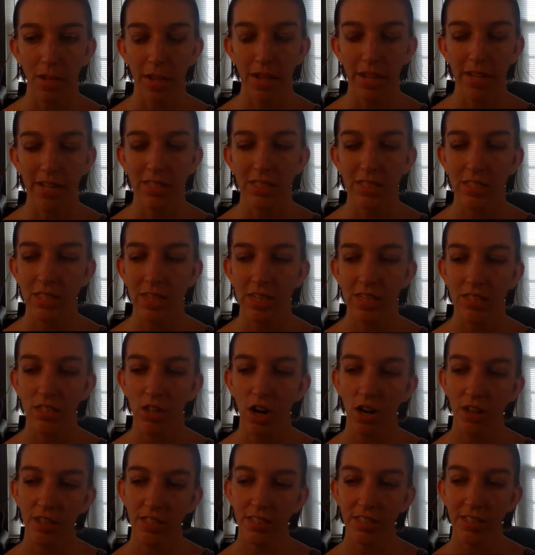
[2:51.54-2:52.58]
it's
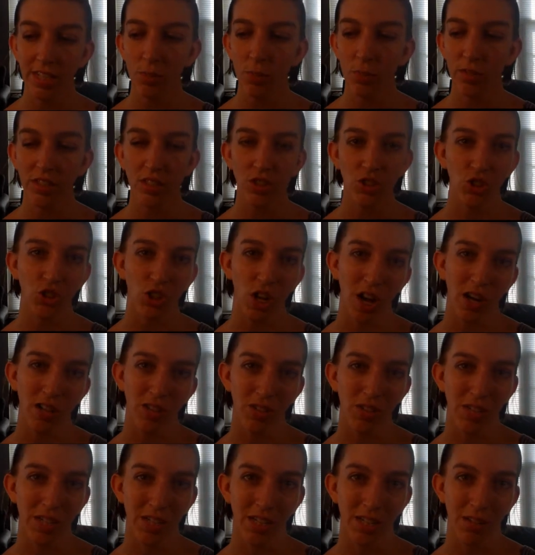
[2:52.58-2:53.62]
hard to say what the
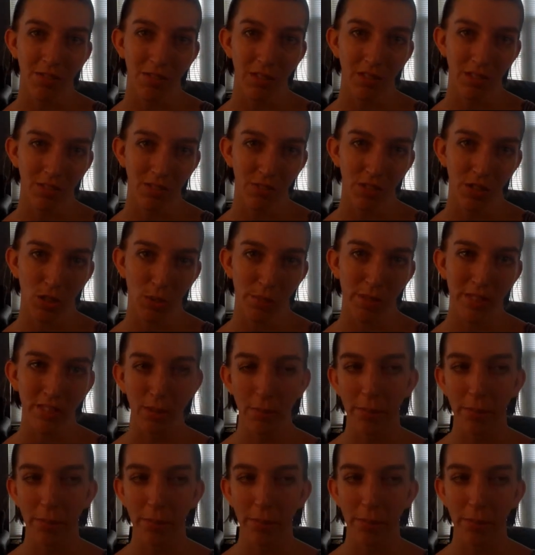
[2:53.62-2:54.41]
genre of this film is.